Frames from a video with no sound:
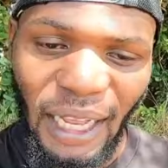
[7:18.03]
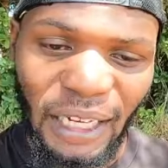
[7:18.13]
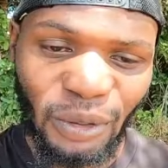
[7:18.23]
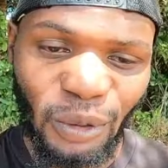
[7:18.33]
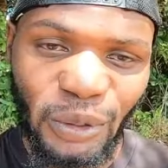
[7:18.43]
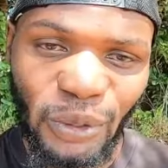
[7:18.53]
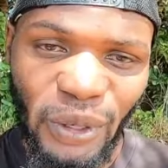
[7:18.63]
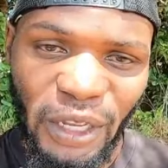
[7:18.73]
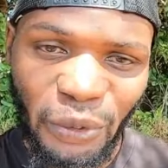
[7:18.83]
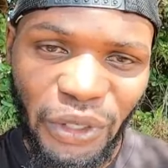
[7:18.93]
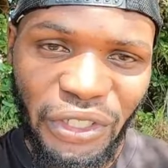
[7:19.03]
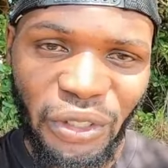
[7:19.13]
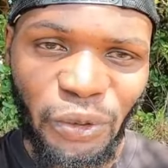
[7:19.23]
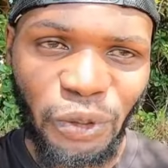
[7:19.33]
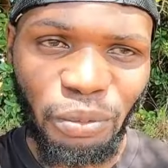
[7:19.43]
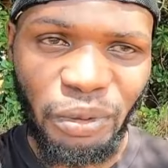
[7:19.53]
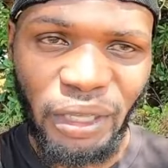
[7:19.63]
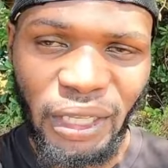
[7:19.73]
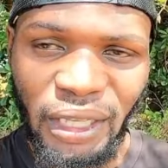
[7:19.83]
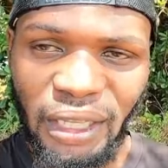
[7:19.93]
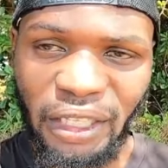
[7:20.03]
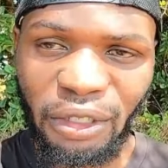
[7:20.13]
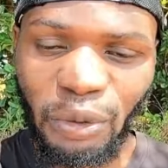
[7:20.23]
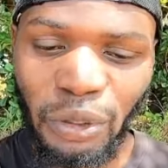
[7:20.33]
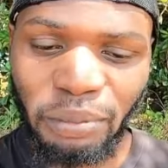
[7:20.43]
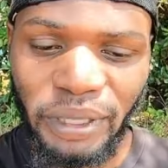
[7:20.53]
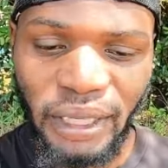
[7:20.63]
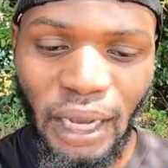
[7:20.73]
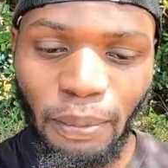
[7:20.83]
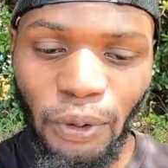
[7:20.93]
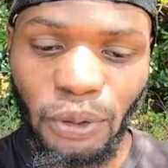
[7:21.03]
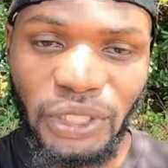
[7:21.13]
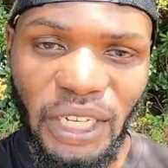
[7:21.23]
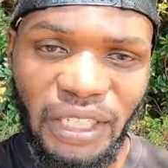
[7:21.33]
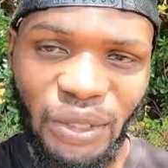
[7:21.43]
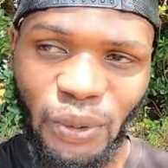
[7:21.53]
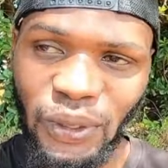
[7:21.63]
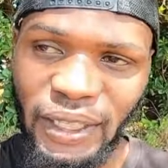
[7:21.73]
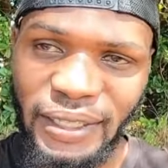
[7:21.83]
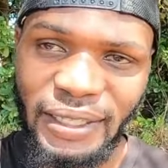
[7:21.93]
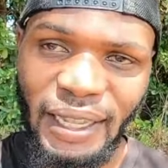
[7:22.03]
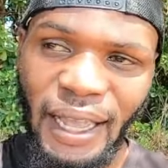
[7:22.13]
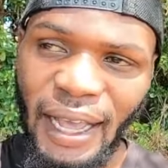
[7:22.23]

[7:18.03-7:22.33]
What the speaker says: and also I wish he could be apologized to these